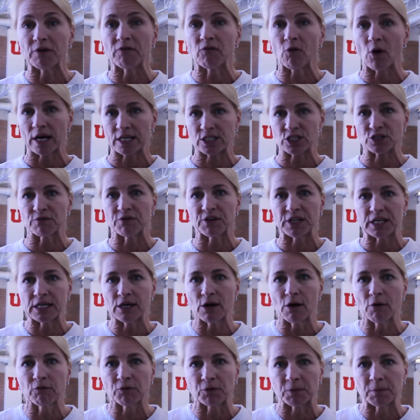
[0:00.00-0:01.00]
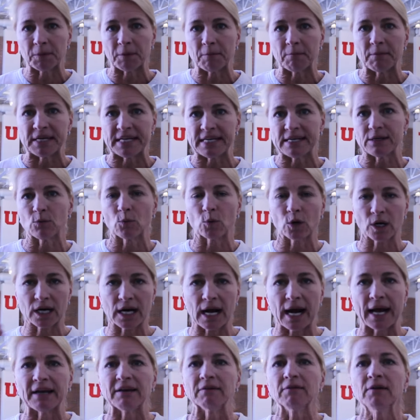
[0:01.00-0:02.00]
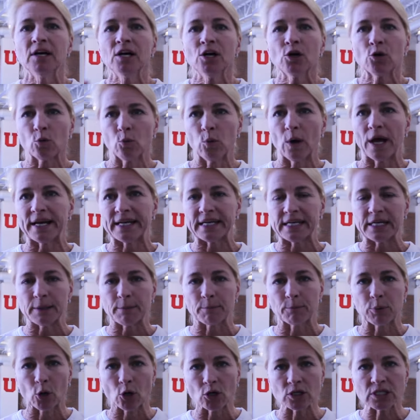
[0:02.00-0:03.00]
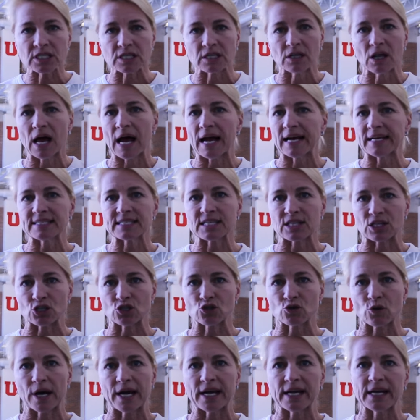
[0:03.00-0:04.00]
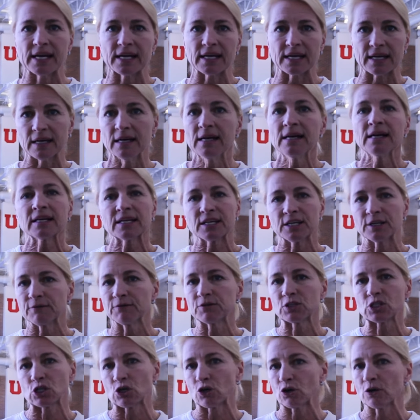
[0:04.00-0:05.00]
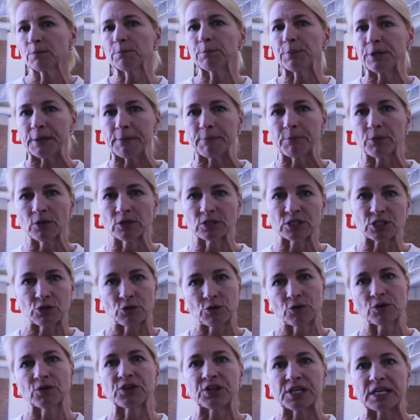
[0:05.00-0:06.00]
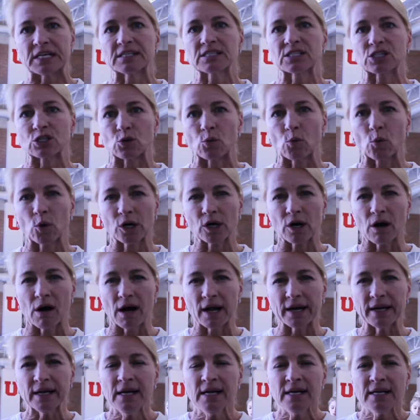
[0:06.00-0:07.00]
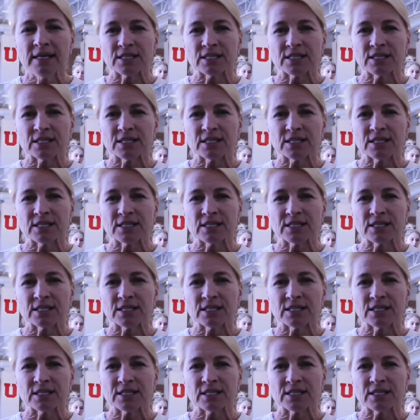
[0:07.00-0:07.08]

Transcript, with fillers: We watch video from the meet and we're kind of ready to personalize the training and give certain people certain things to work on.